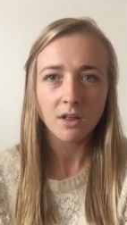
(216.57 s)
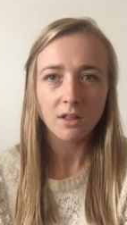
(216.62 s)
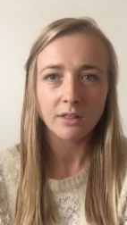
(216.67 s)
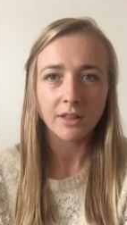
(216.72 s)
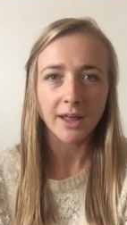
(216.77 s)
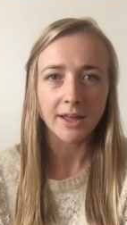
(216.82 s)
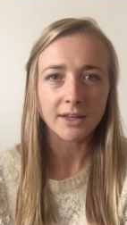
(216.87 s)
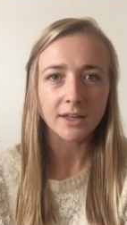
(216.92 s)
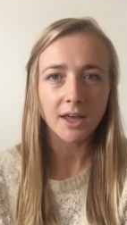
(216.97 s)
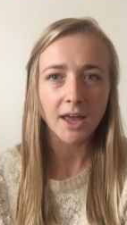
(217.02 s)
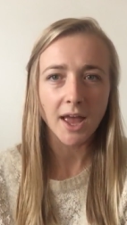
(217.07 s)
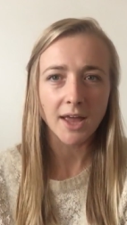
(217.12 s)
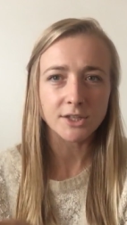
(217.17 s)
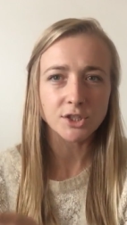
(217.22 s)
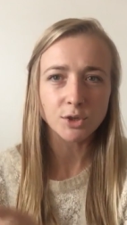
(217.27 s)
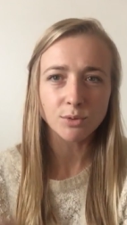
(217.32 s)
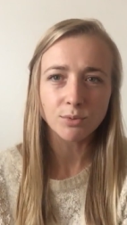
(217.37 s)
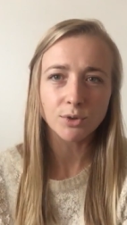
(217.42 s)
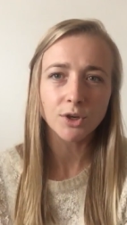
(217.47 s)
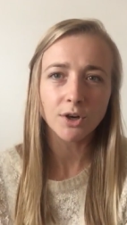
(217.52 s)
Like, and
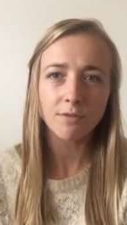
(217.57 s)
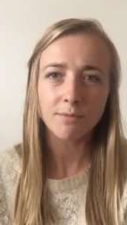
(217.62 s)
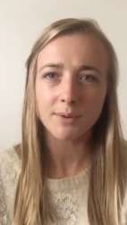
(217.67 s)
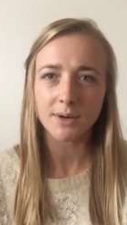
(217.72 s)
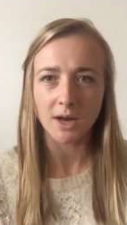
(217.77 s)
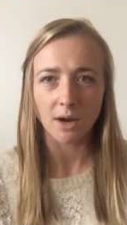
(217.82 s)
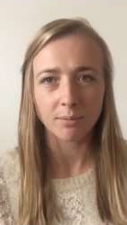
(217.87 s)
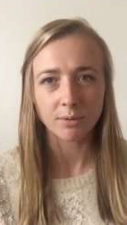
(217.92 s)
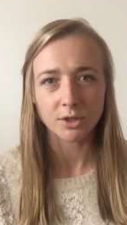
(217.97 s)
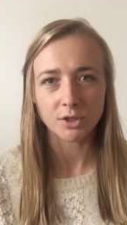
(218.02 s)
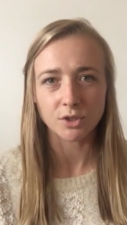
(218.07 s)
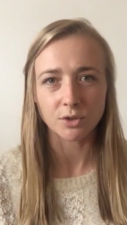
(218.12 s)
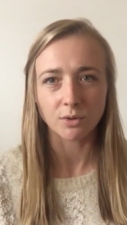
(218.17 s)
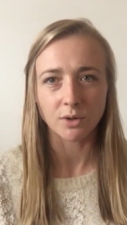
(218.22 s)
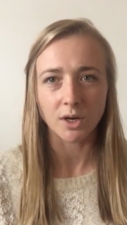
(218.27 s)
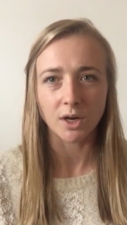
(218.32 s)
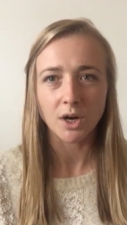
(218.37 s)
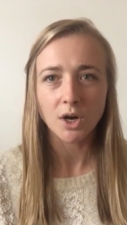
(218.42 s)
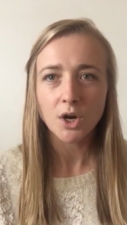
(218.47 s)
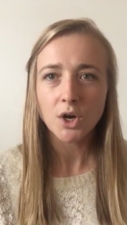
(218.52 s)
she wouldn't have been able to do
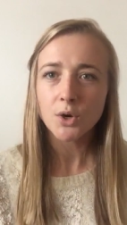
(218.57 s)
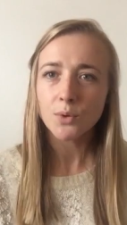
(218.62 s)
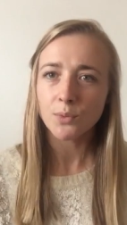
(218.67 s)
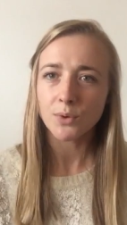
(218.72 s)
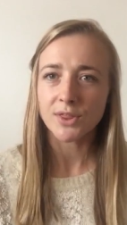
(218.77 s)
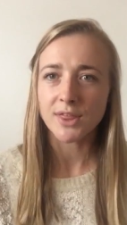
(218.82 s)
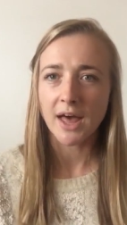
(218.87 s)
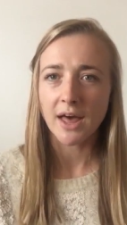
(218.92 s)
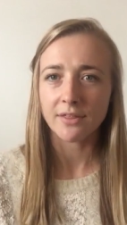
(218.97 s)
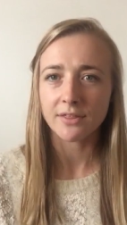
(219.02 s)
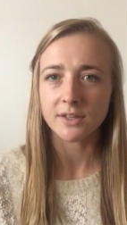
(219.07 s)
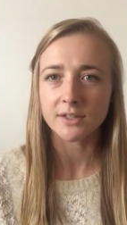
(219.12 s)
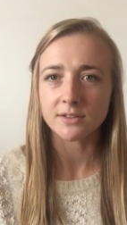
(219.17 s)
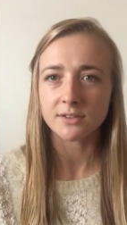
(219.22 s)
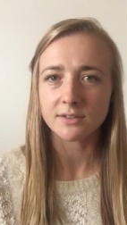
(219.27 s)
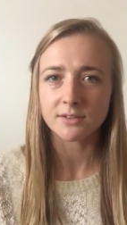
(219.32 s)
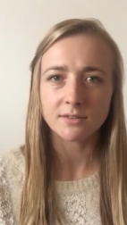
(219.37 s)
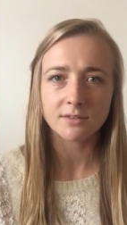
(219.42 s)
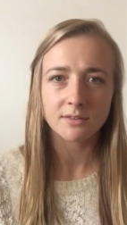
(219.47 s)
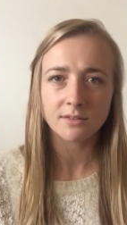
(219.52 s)
it without
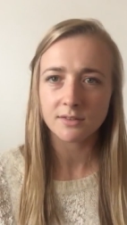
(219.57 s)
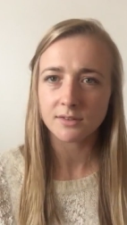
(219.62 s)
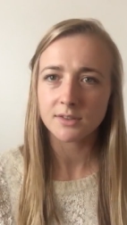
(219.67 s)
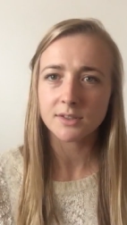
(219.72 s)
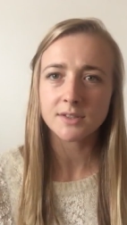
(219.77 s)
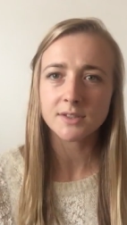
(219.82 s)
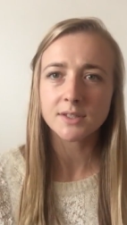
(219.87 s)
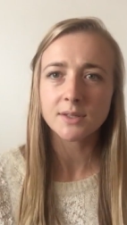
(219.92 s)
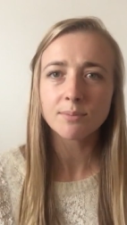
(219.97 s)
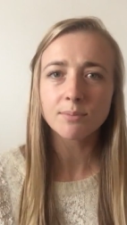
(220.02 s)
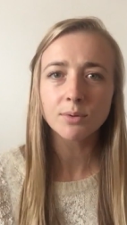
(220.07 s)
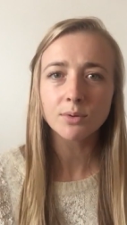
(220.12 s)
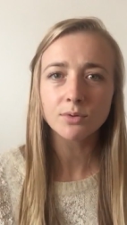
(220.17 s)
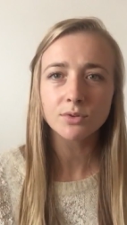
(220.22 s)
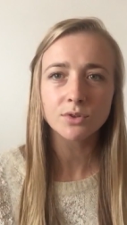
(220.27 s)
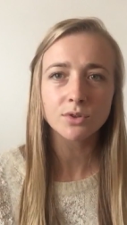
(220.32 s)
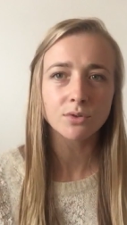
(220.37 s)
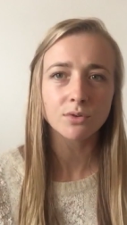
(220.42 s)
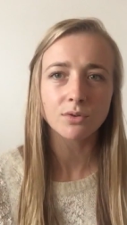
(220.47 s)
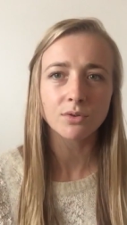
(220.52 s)
this simple
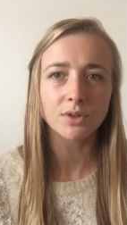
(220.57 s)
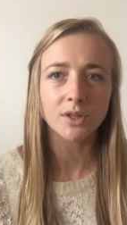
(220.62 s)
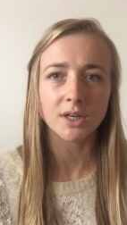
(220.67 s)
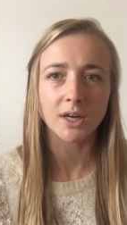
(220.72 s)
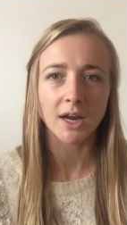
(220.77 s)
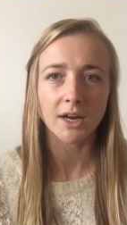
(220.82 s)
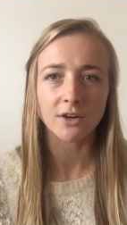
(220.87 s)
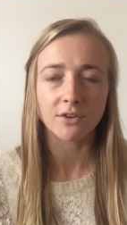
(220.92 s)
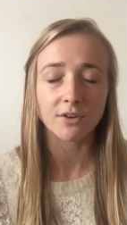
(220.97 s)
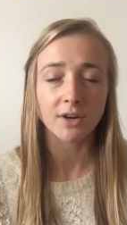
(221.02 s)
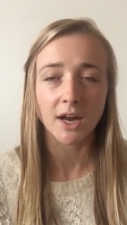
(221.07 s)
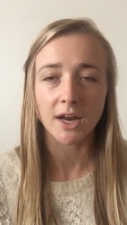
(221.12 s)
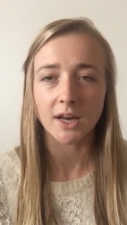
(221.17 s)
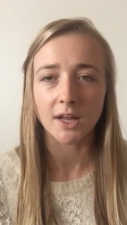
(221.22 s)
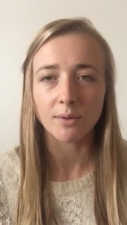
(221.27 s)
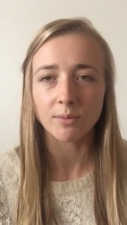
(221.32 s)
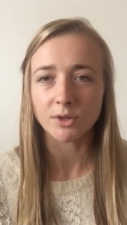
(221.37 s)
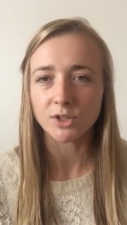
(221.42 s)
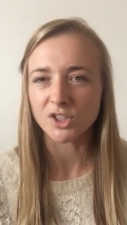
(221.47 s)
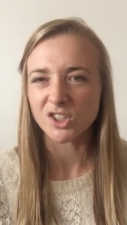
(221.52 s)
tools that I
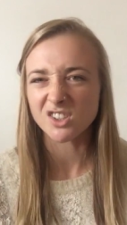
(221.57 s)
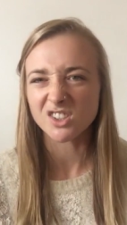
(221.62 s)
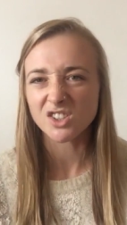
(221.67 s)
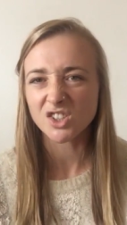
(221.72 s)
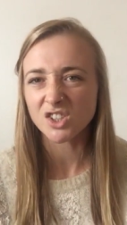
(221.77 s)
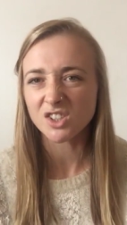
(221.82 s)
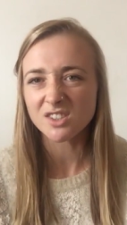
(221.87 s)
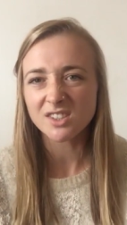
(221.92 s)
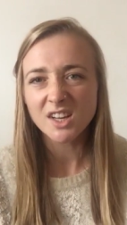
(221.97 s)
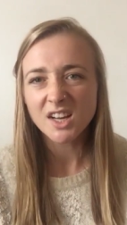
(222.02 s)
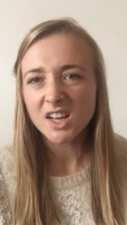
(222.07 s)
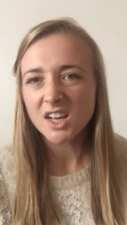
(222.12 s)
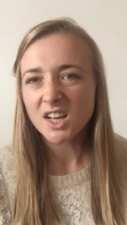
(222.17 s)
created, which is just,